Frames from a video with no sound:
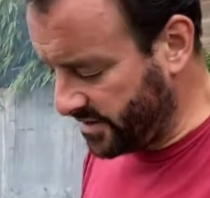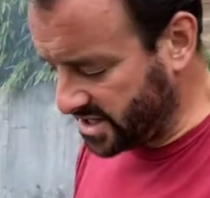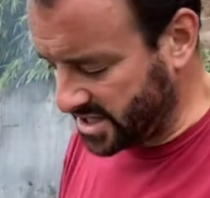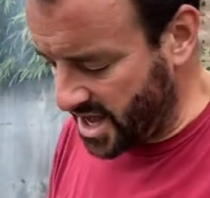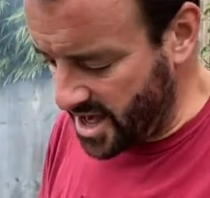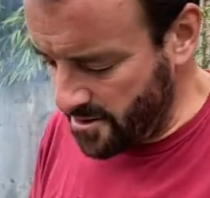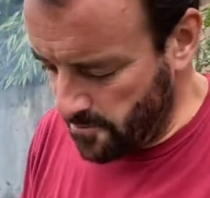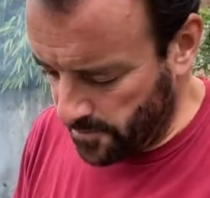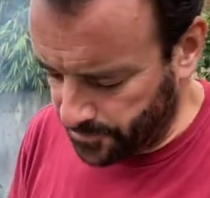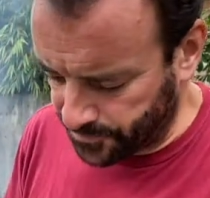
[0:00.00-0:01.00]
it a stir,
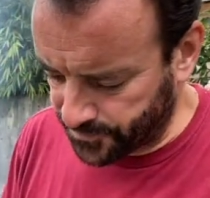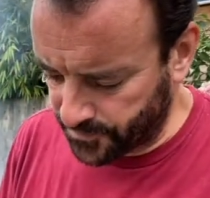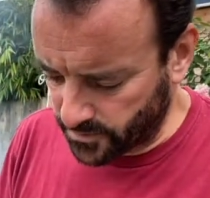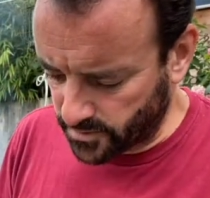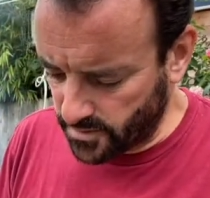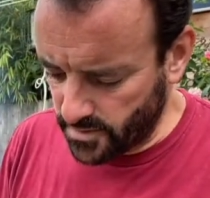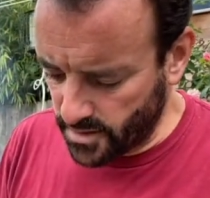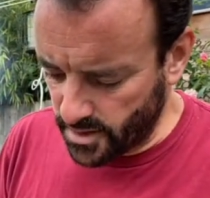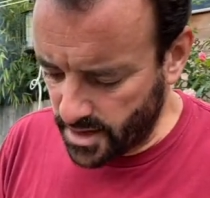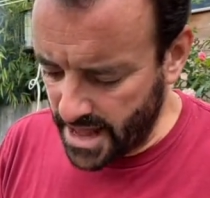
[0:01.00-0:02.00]

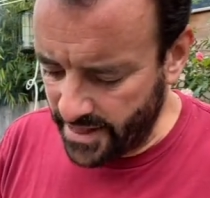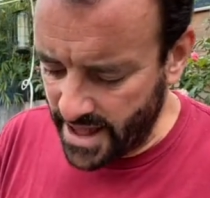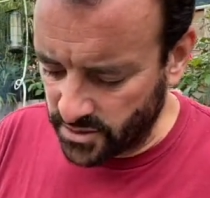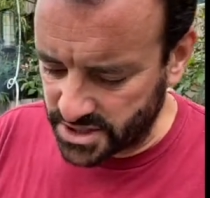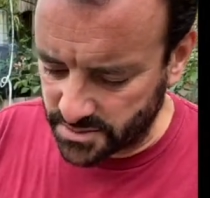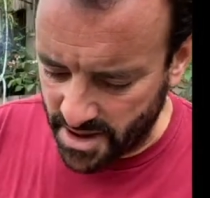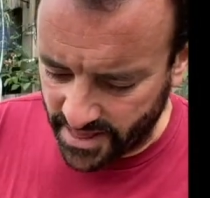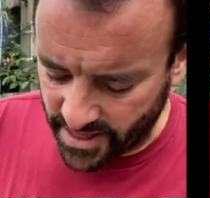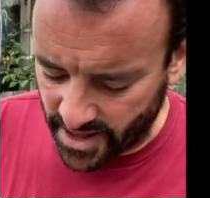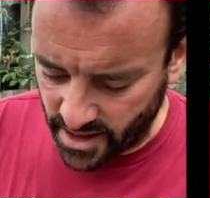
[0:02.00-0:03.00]
and that will just
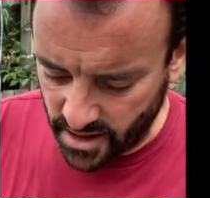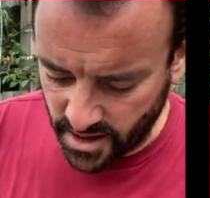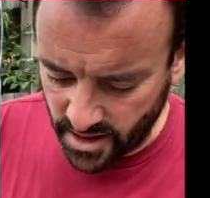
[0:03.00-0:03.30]
make the